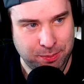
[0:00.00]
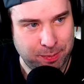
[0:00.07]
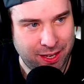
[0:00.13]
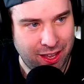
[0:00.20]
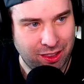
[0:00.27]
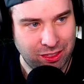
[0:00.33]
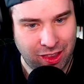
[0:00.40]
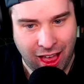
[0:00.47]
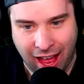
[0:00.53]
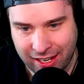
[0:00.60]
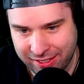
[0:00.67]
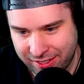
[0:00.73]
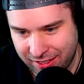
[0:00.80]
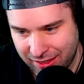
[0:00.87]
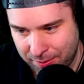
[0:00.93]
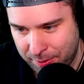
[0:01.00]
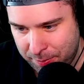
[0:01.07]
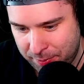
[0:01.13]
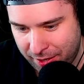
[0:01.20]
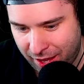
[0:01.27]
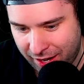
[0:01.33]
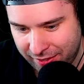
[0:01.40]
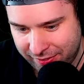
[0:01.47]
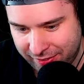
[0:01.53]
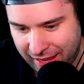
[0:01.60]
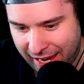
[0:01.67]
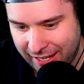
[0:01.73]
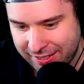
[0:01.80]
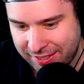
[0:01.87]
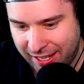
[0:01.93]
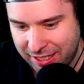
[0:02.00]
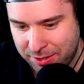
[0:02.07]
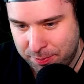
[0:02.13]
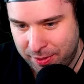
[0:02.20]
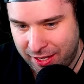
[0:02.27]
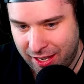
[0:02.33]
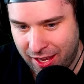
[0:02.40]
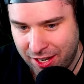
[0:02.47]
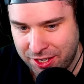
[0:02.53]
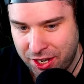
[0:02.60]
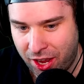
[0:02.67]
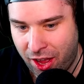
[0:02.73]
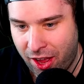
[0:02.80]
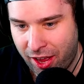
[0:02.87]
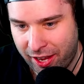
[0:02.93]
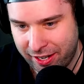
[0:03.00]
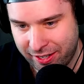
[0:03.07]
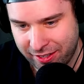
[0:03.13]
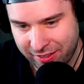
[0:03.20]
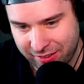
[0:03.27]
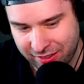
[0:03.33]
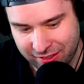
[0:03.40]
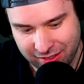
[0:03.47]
me a lot. Let me be honest. That excites me a ton.